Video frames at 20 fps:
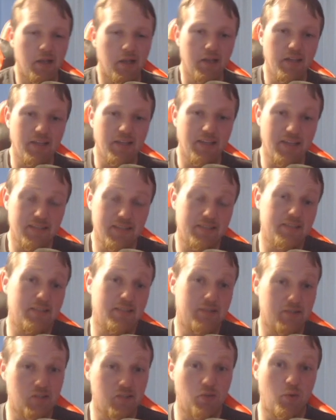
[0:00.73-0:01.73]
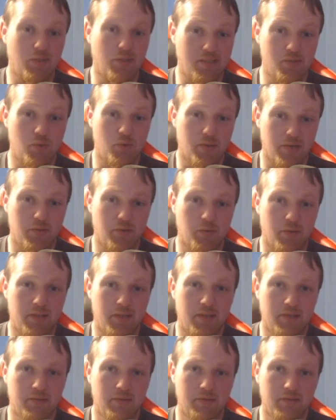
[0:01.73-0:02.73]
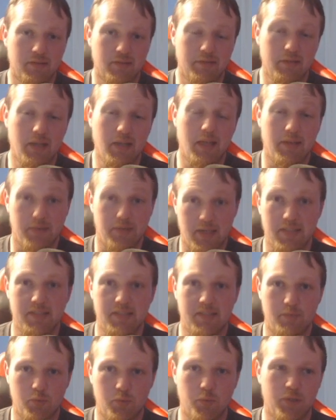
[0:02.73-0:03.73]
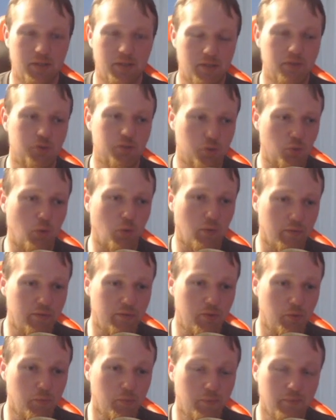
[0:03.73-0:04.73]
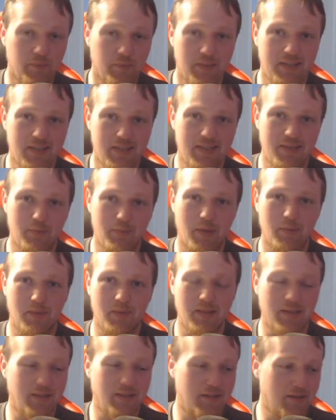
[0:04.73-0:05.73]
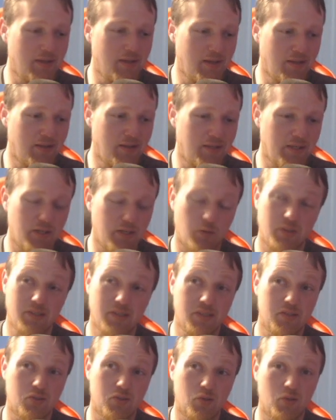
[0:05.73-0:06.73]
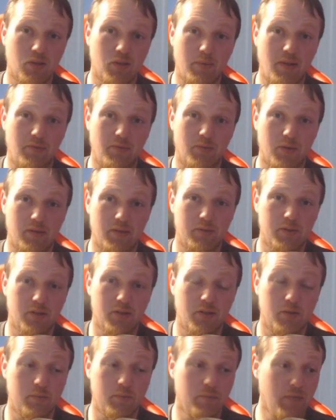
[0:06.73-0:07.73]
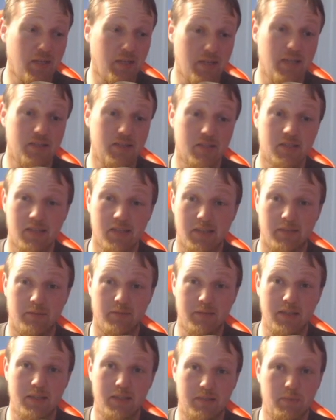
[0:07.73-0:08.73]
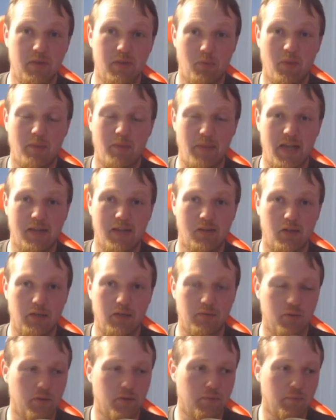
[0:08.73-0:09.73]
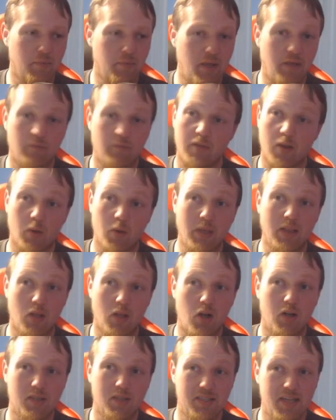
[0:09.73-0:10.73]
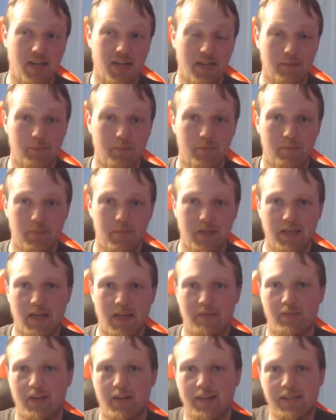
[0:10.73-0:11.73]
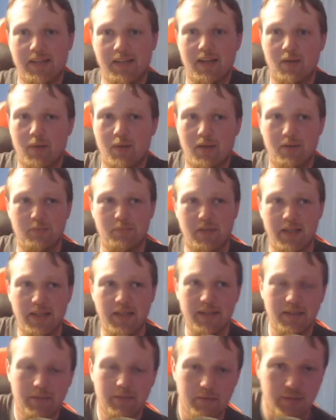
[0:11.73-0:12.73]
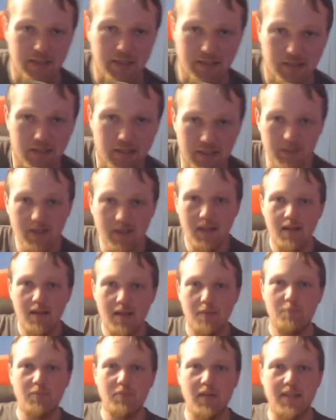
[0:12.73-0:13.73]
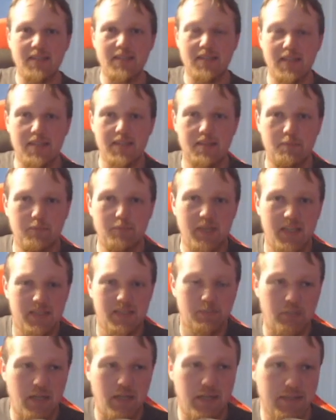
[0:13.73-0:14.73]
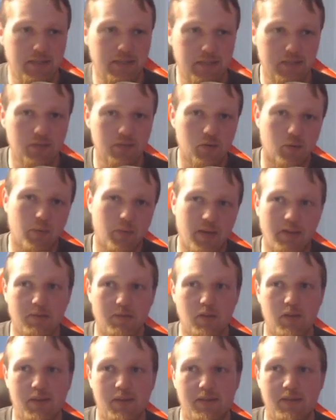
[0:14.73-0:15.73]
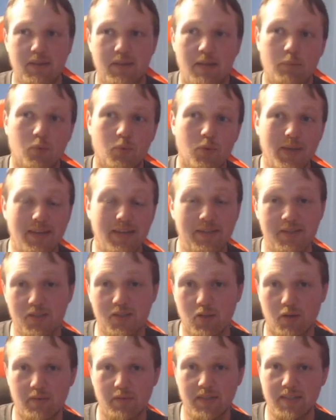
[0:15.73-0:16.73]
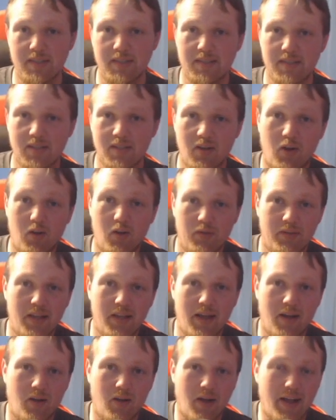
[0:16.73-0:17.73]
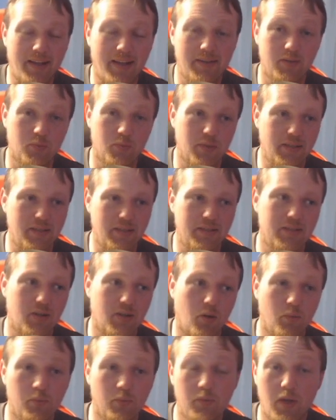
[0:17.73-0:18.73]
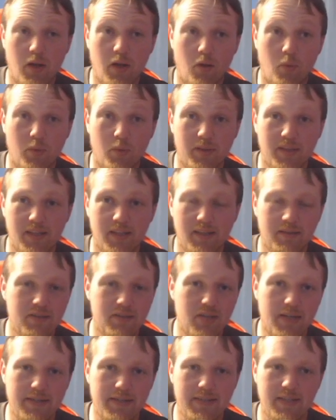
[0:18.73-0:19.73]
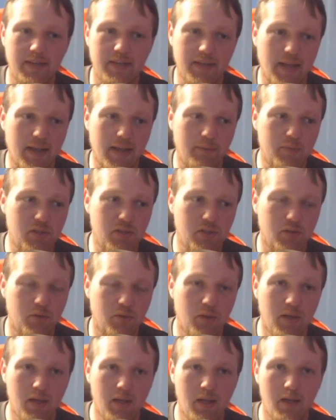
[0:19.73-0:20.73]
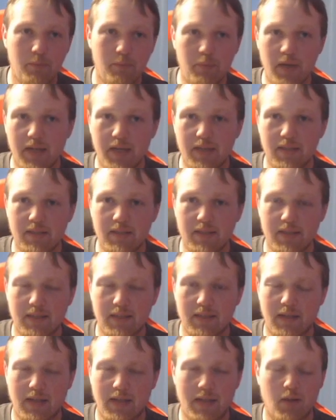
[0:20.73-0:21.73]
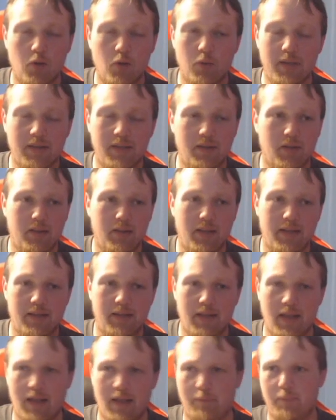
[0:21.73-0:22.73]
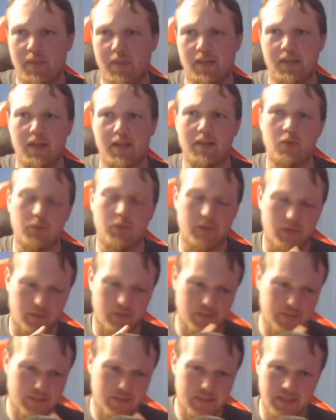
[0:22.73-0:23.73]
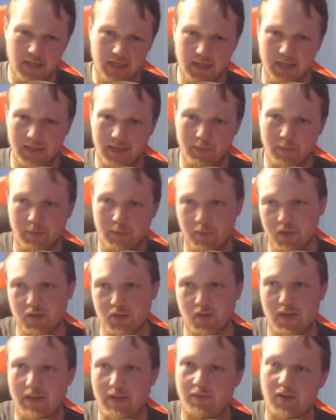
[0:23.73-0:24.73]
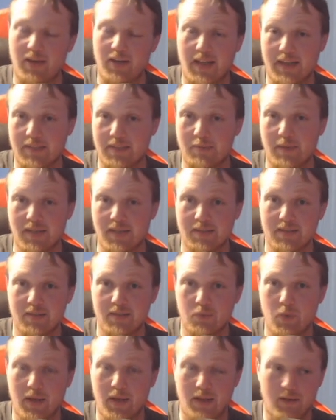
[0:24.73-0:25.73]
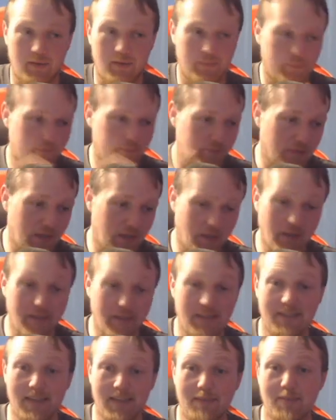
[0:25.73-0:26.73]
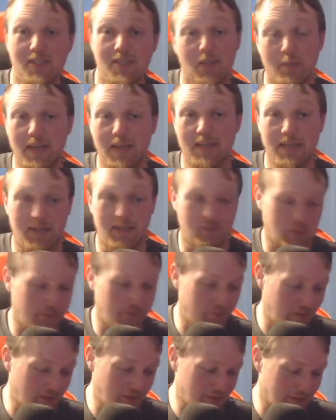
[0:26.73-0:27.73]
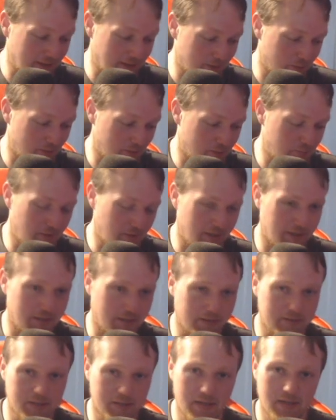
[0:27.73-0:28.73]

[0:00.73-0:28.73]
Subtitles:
Yes, it's 2023. And yes, I'm doing a Control review. You might be thinking, yo, didn't Control come out forever ago? And yes, it did. And it's been on my backlog for a very long time. But I finally got around to playing it, thanks to PlayStation Plus Plus, or whatever the upgraded service is called now. I really don't know what they changed the name to. But I own it on, like, Epic. I own it on Steam. I'm pretty sure I have it on Xbox as well. I've had this game so many times, but I finally got around to playing it.